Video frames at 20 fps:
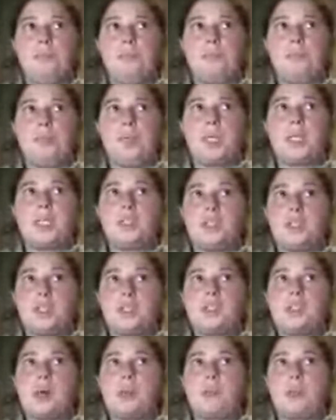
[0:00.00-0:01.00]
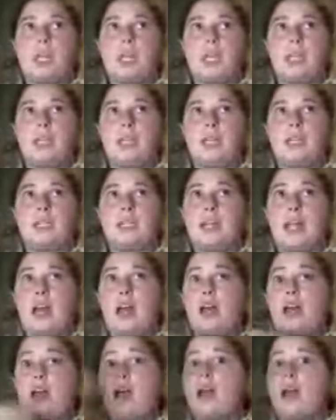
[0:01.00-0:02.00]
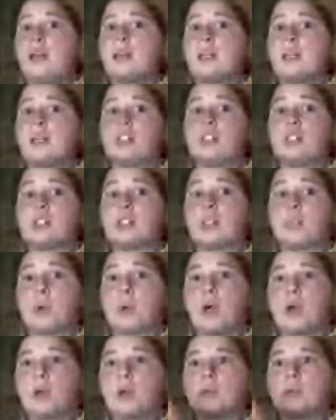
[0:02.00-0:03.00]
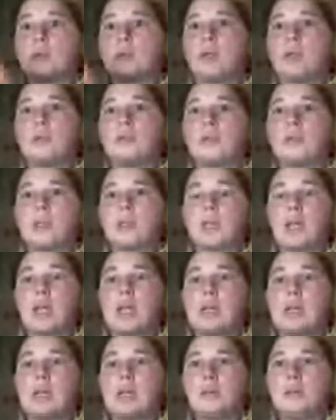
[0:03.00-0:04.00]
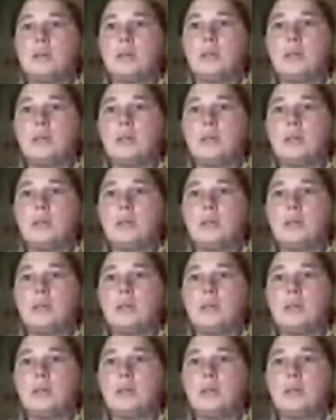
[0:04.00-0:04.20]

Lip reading: But it's just something that is not, it's just a part of the day.